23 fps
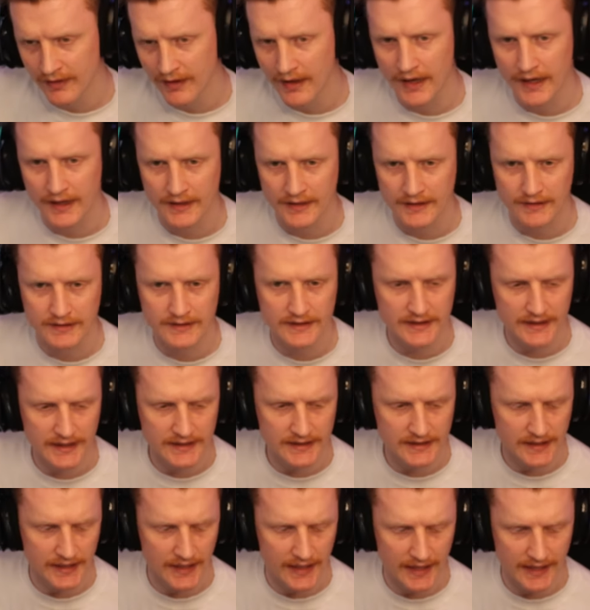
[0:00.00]
And
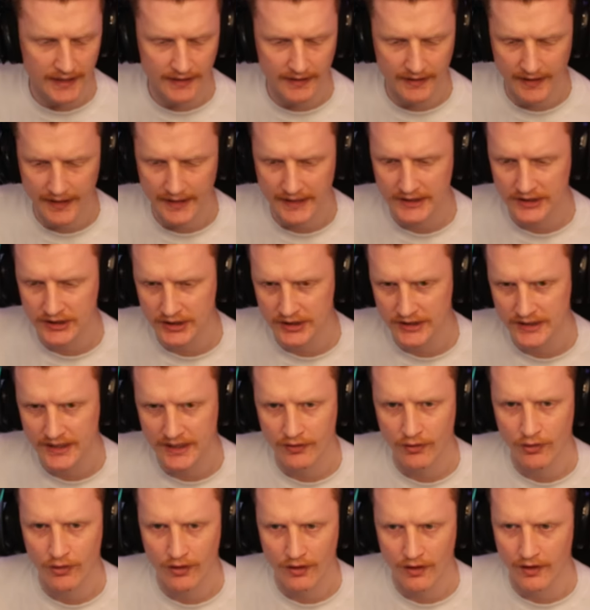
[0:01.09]
since then, it's just
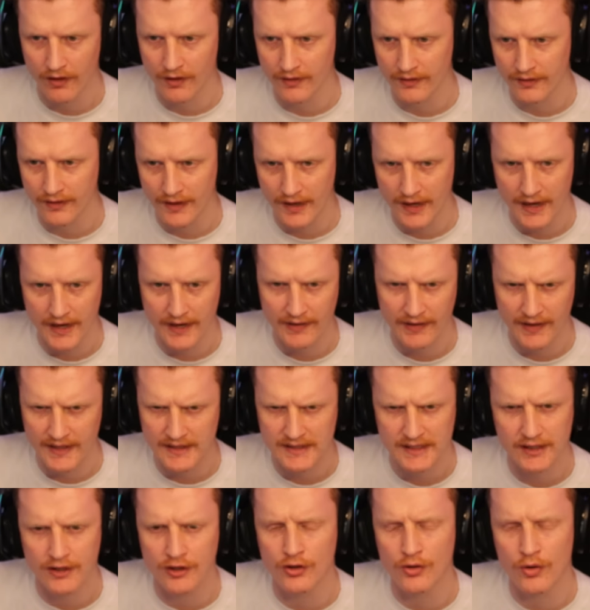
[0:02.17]
caught on, and
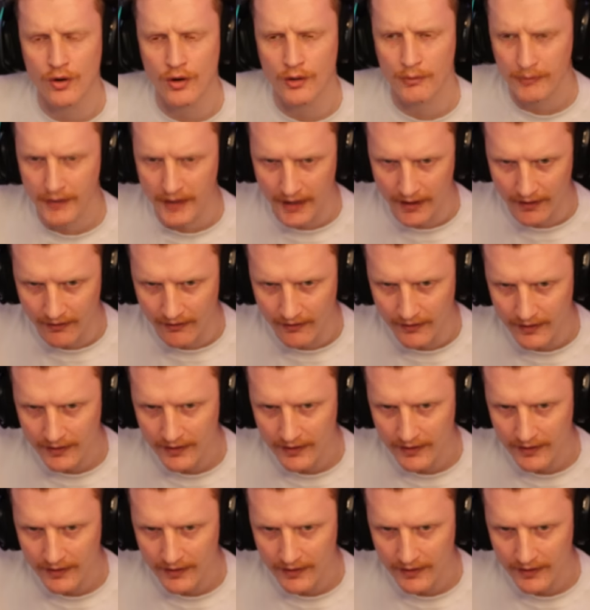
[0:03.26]
that's the norm now.